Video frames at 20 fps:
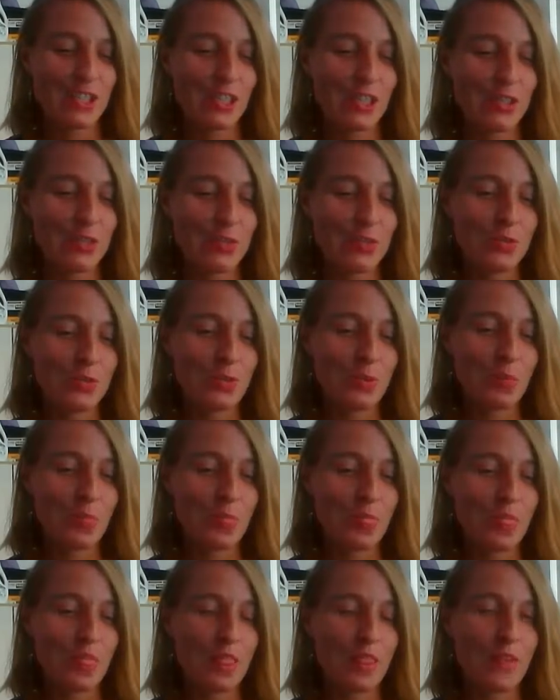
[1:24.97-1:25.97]
to
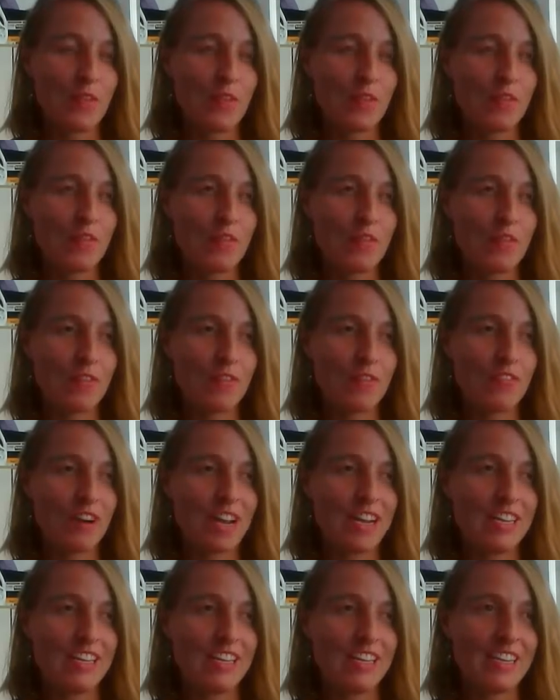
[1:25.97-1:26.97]

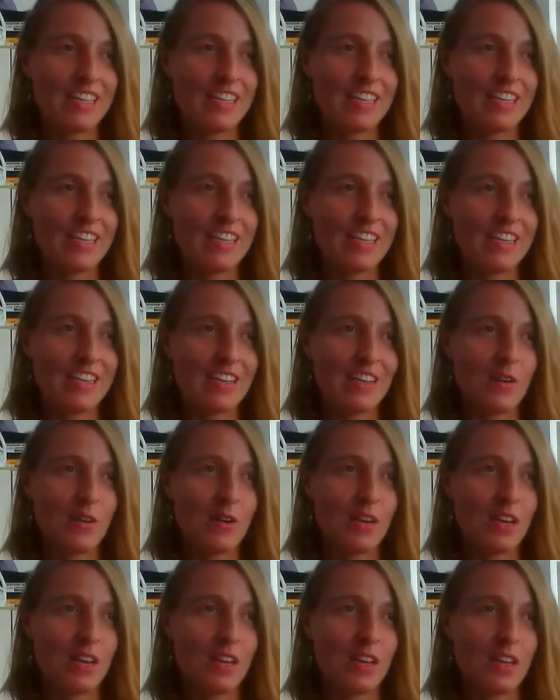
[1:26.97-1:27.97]
finding
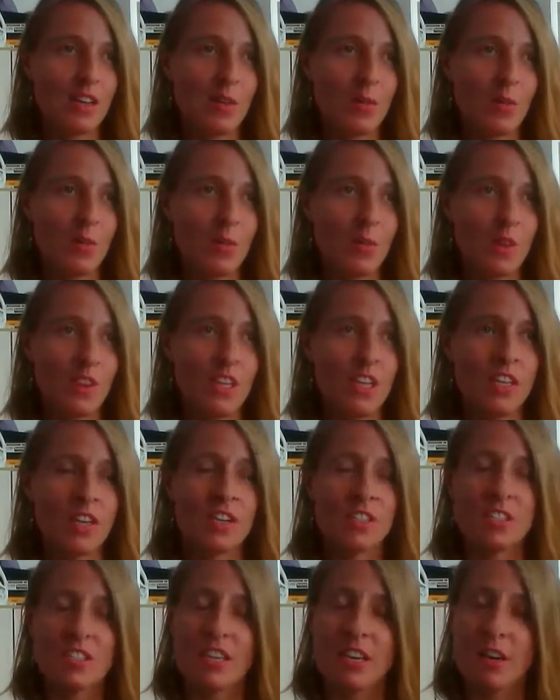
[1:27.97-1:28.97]
within
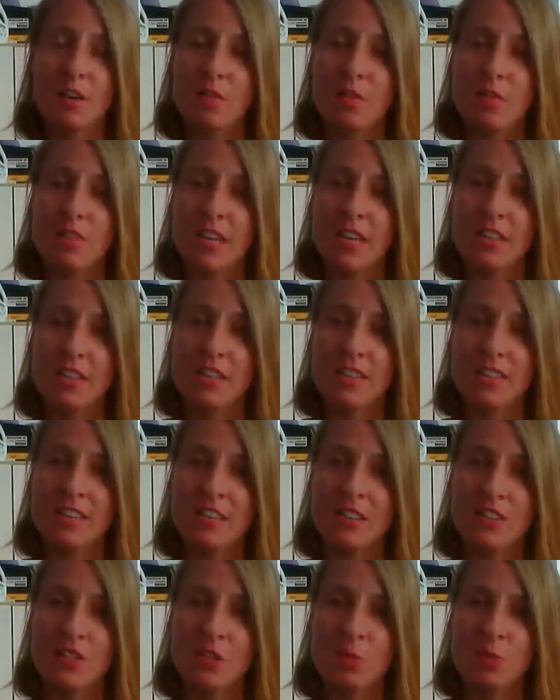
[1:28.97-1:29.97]
ourselves that
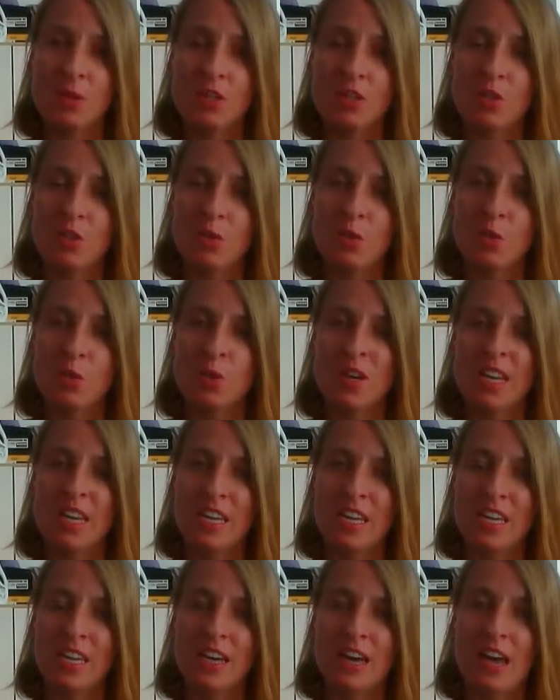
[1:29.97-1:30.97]
that special
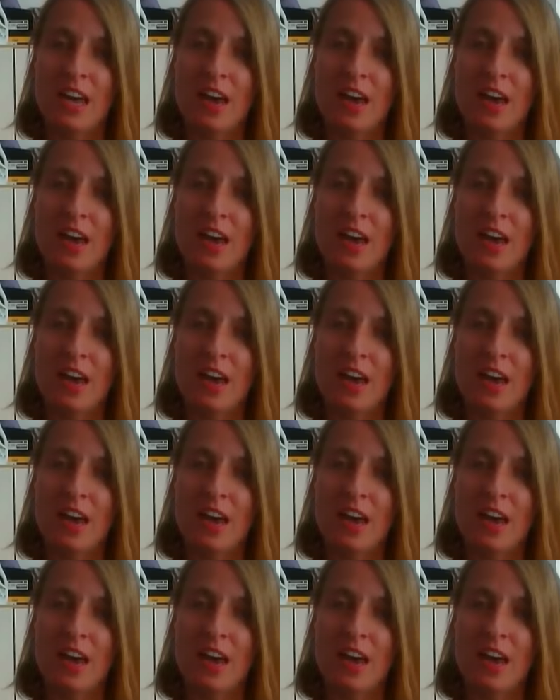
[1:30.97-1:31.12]
way